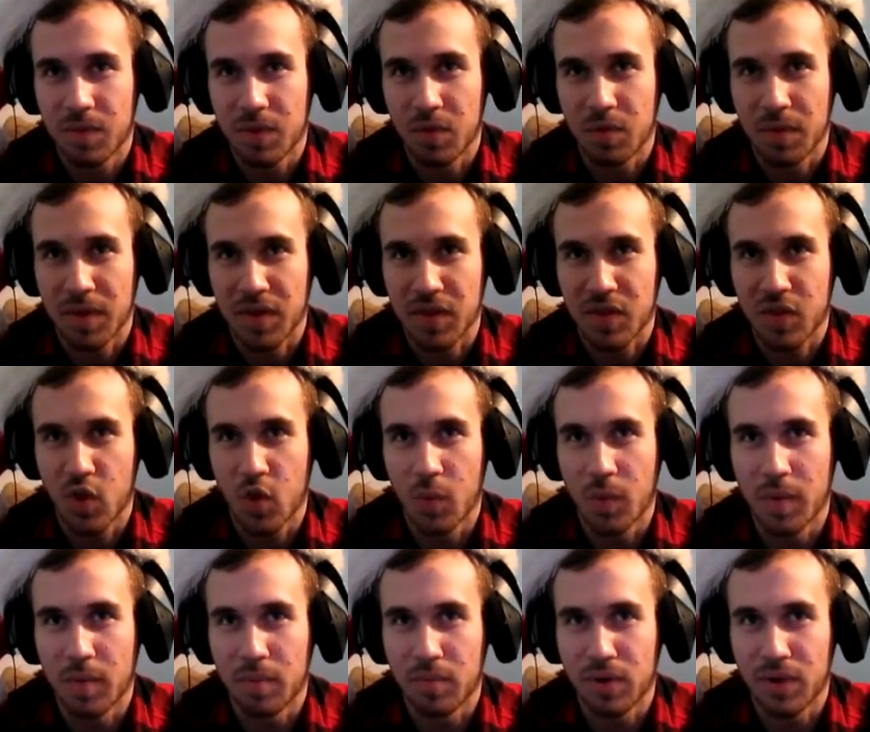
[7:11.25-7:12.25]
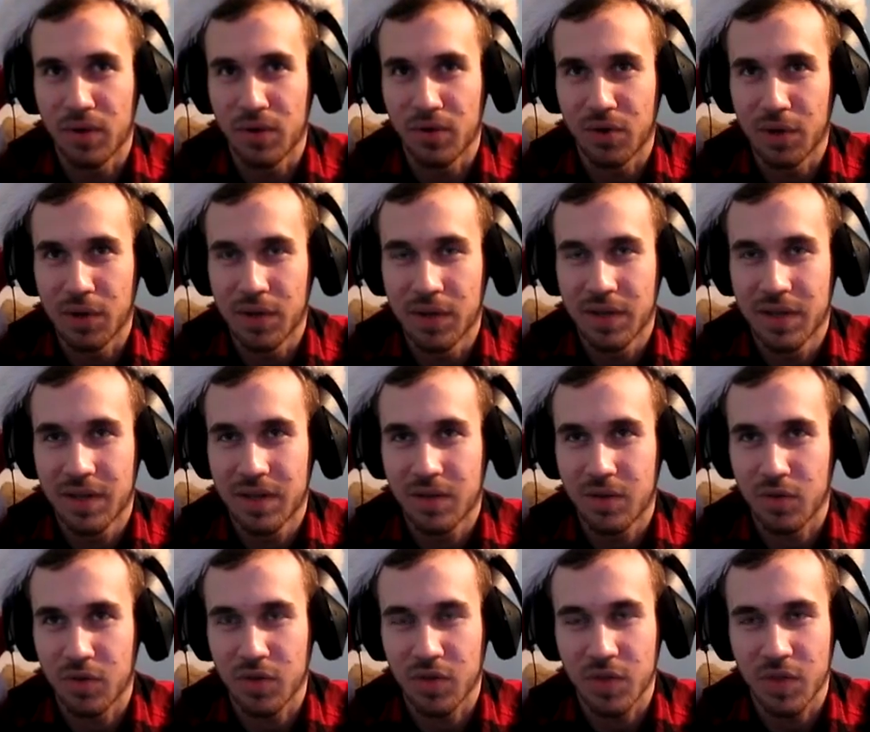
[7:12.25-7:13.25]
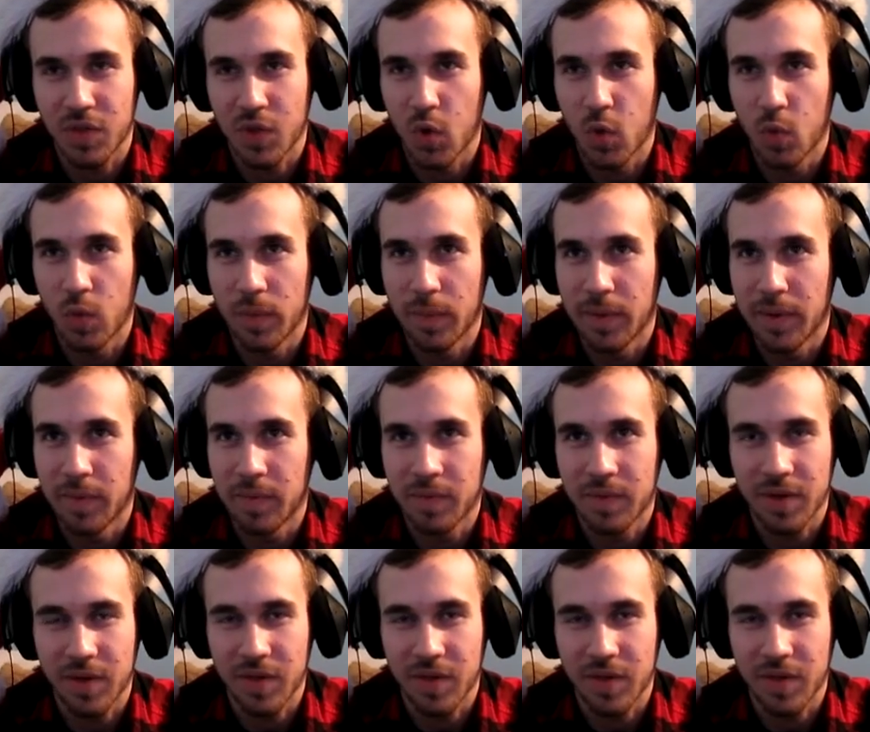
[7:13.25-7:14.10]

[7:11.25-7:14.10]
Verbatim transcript: Be with my snowmen brethren. Or snow women,